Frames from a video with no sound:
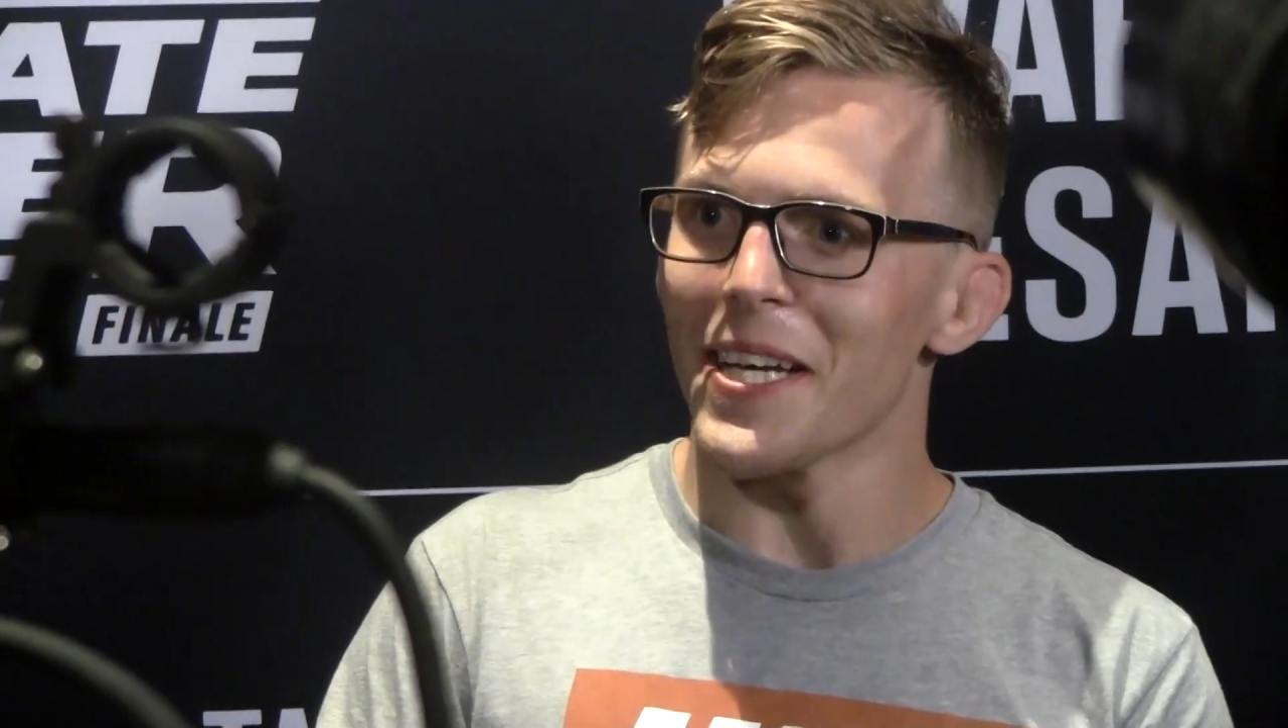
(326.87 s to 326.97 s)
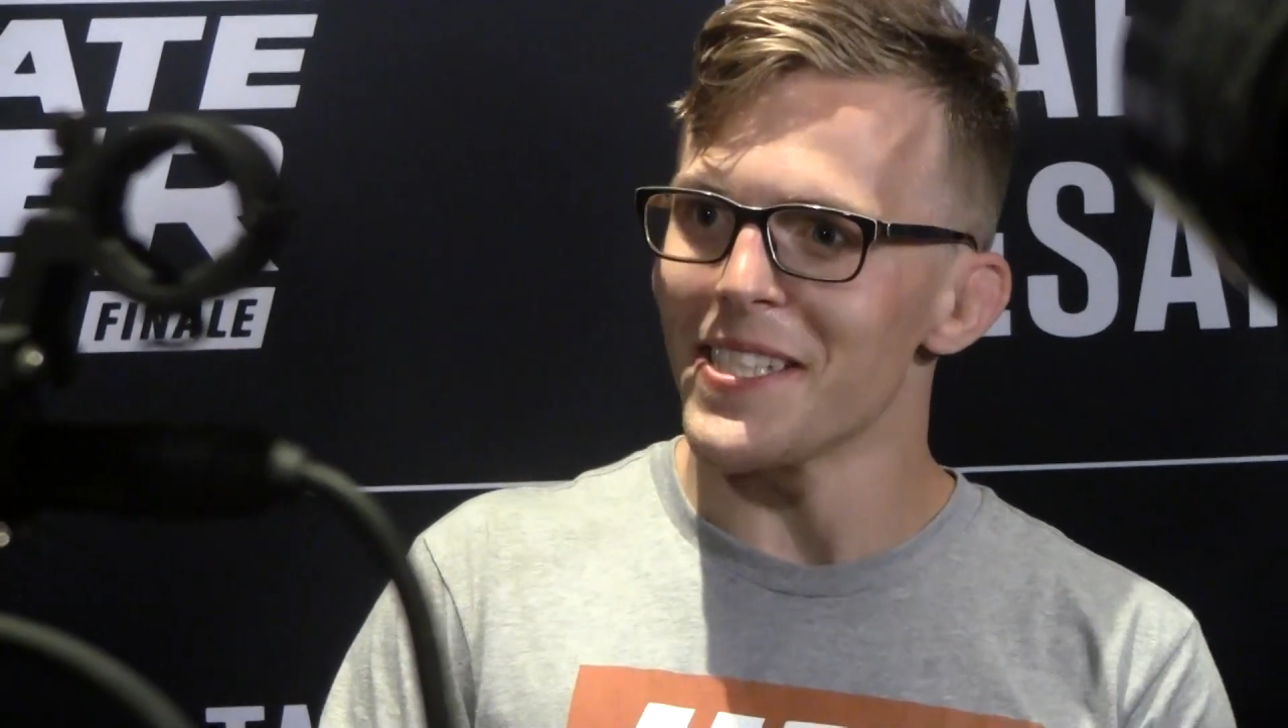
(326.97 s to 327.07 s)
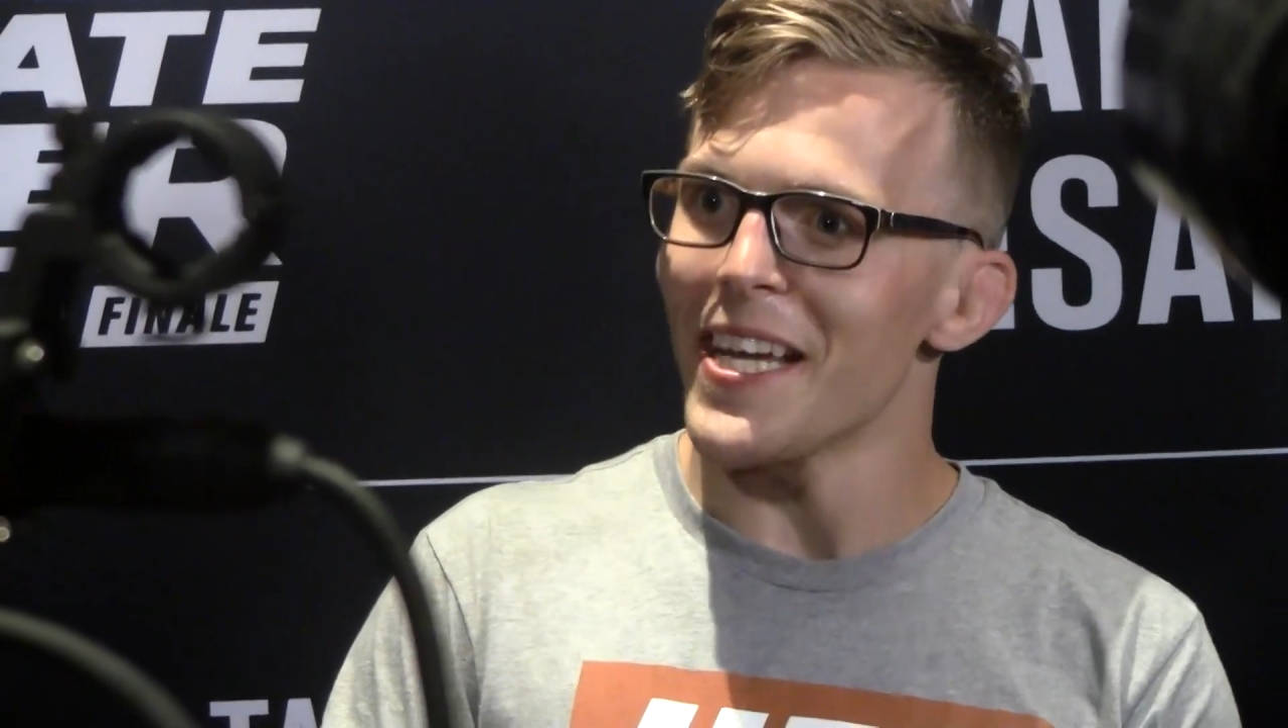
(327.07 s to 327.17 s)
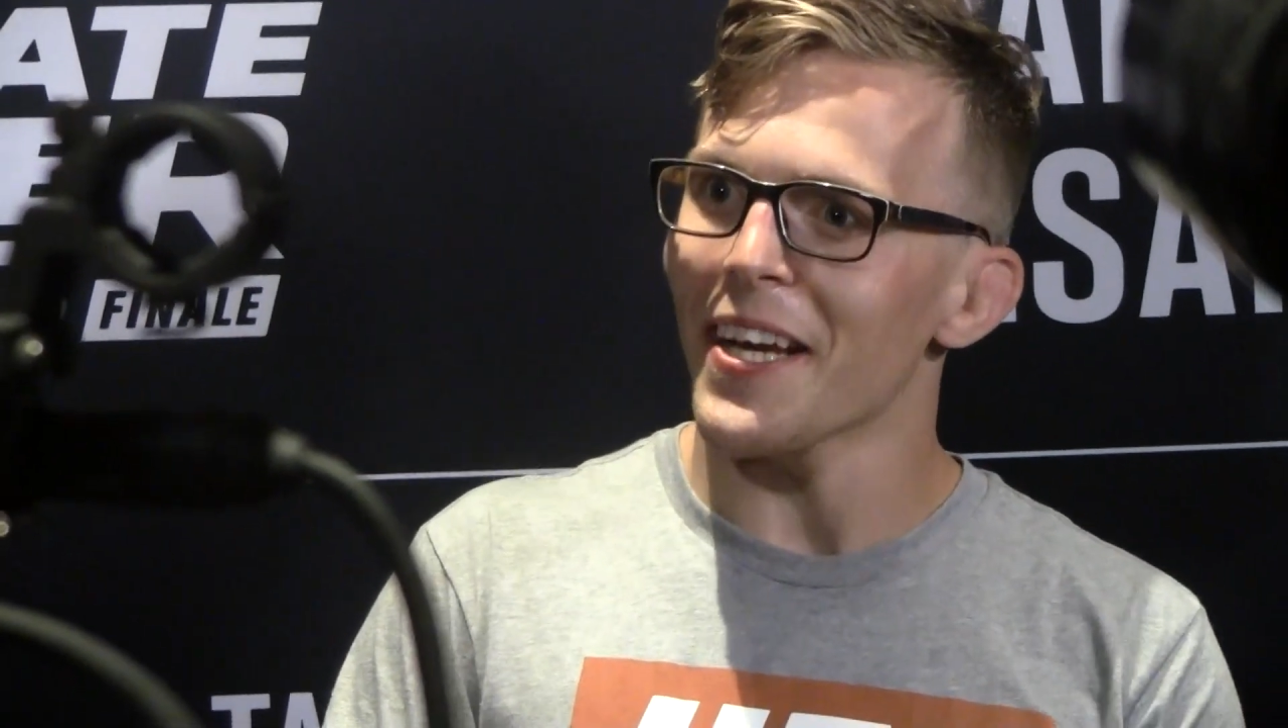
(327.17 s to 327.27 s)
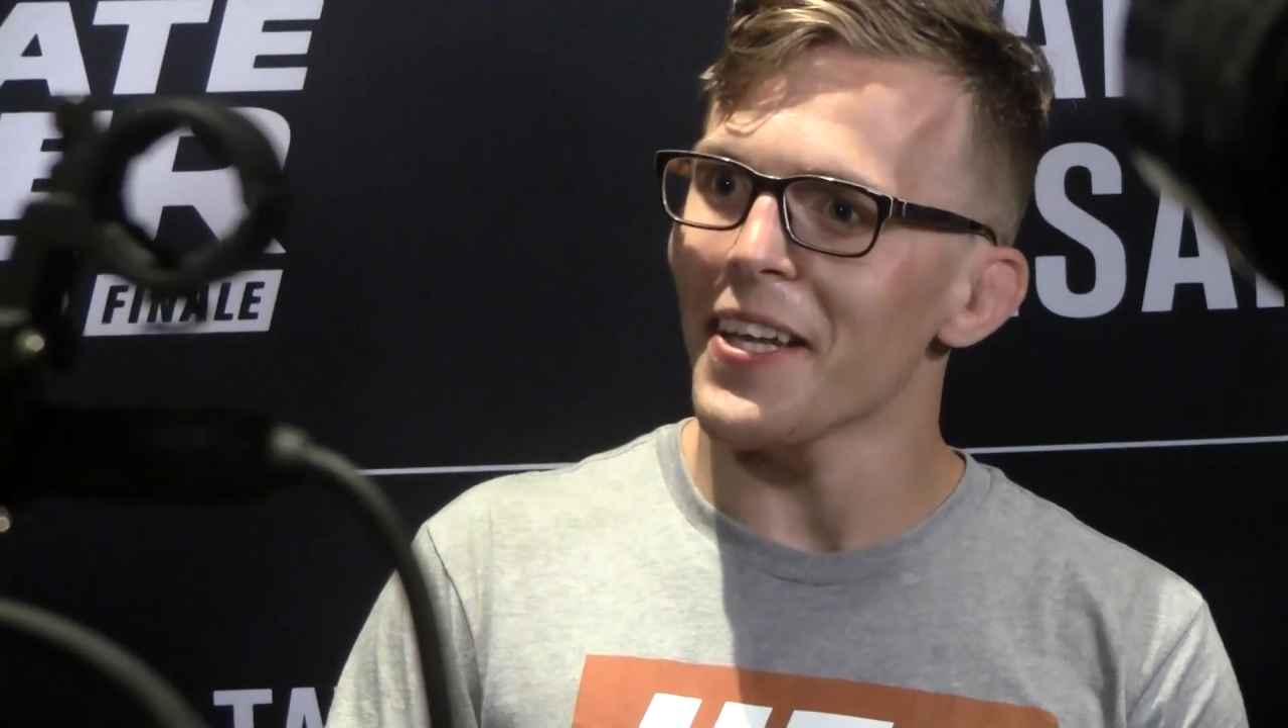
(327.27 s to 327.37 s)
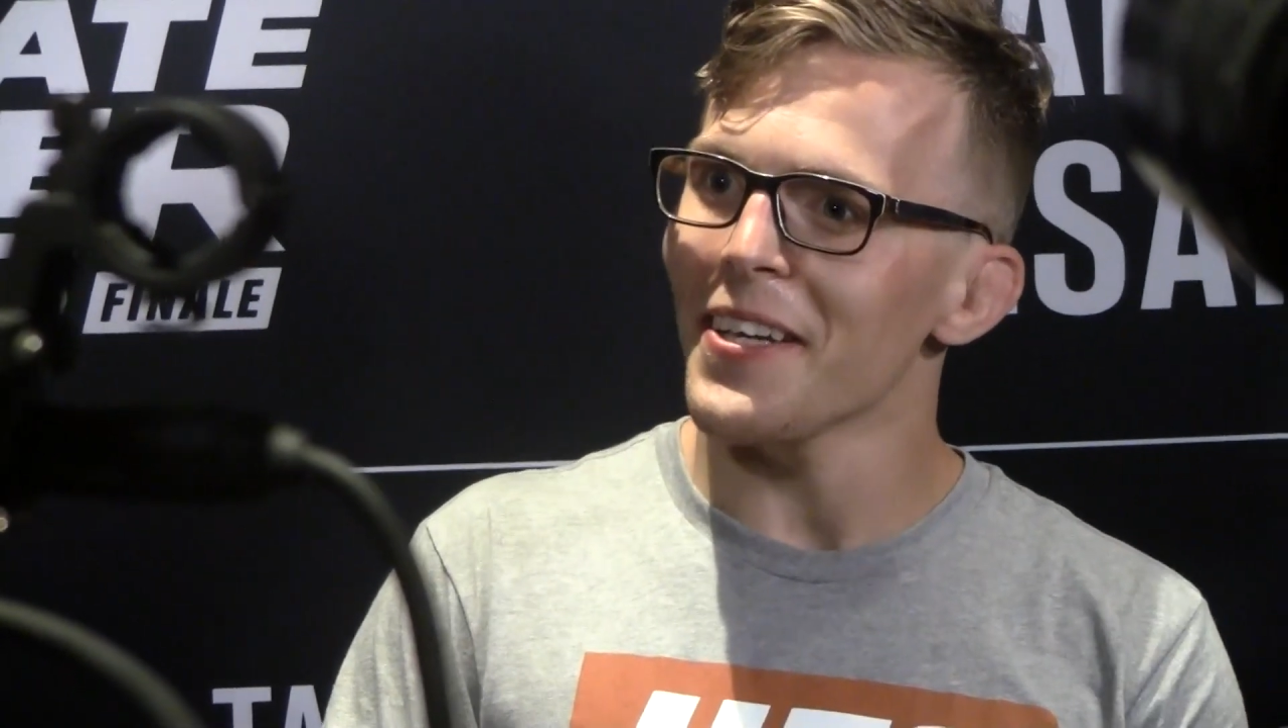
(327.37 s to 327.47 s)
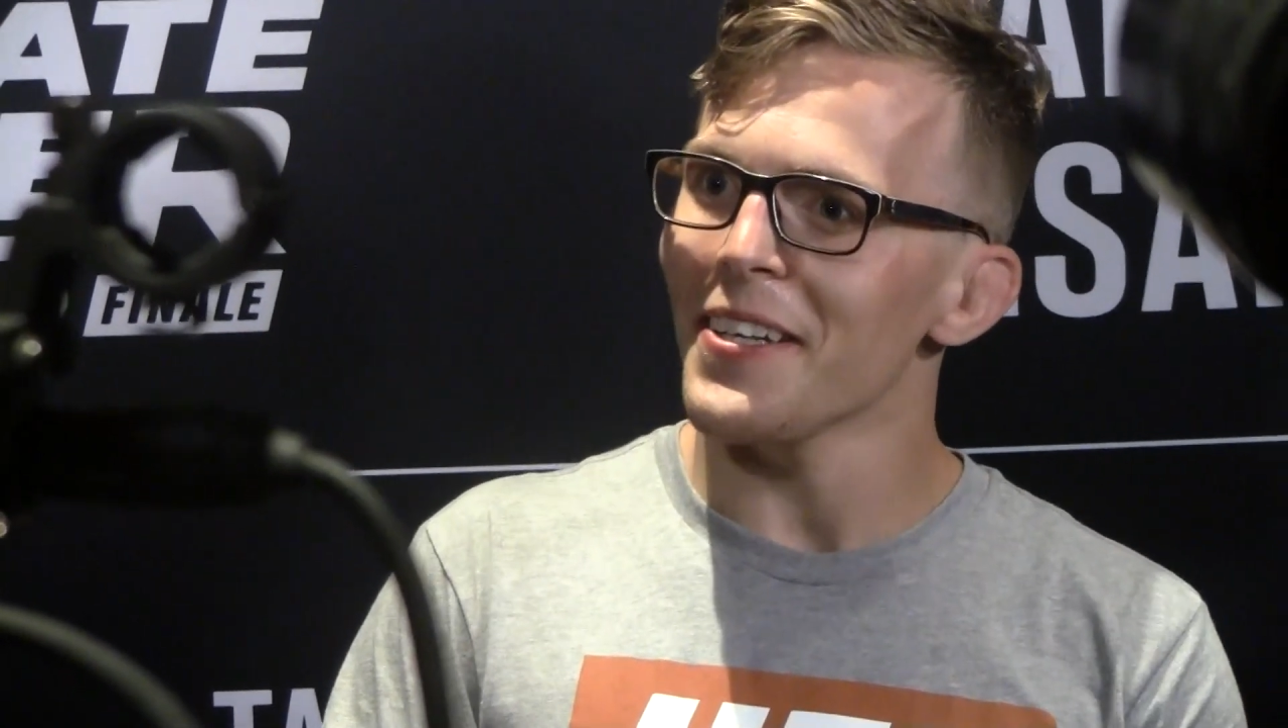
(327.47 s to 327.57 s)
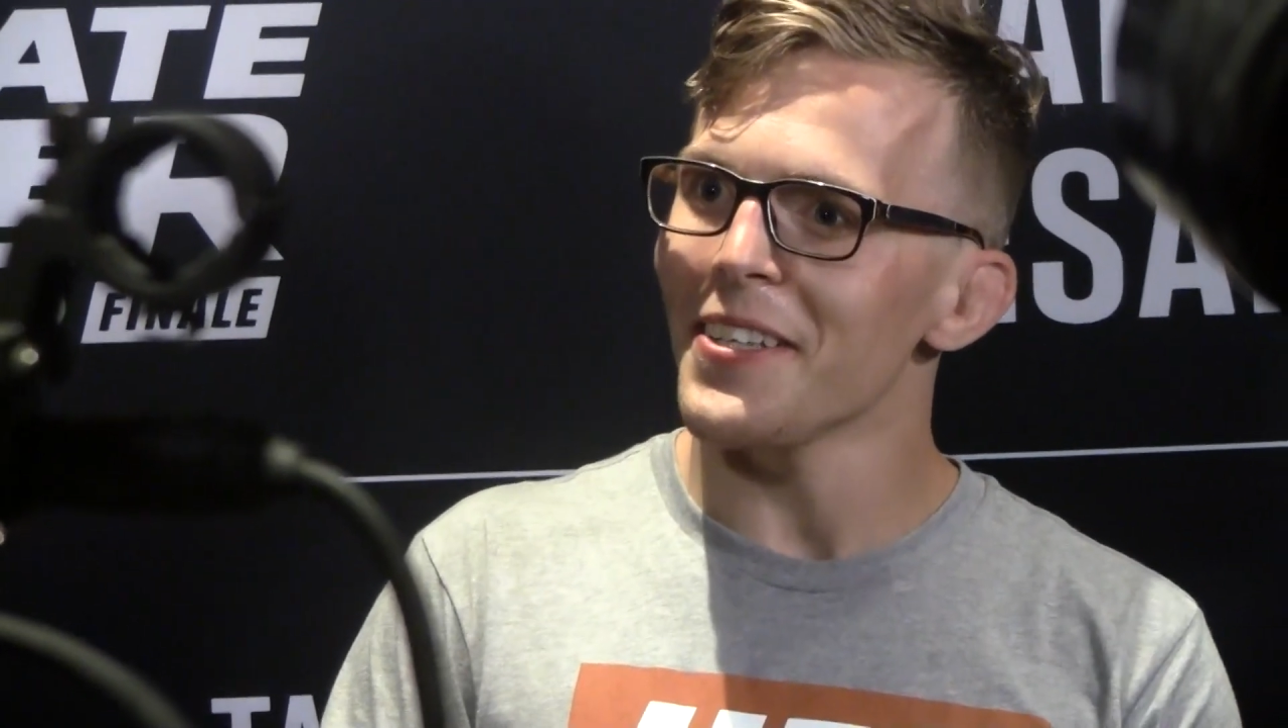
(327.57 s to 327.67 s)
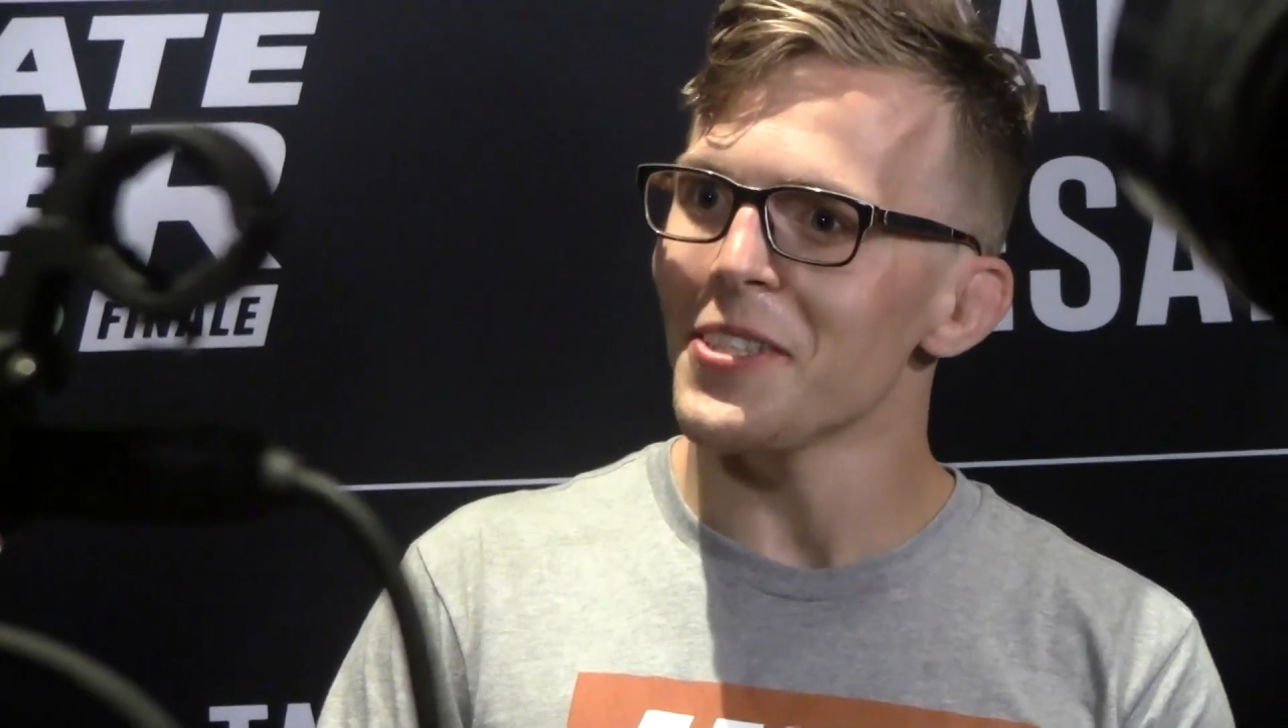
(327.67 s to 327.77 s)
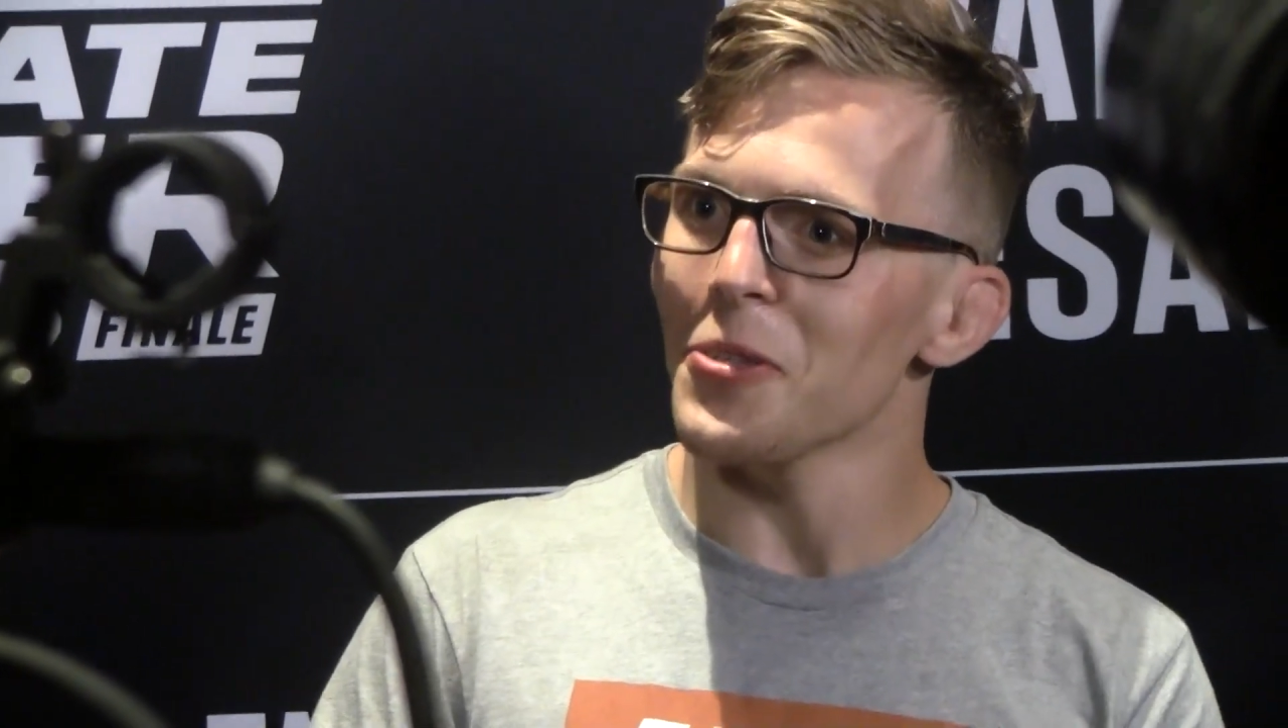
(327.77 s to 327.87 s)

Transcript: second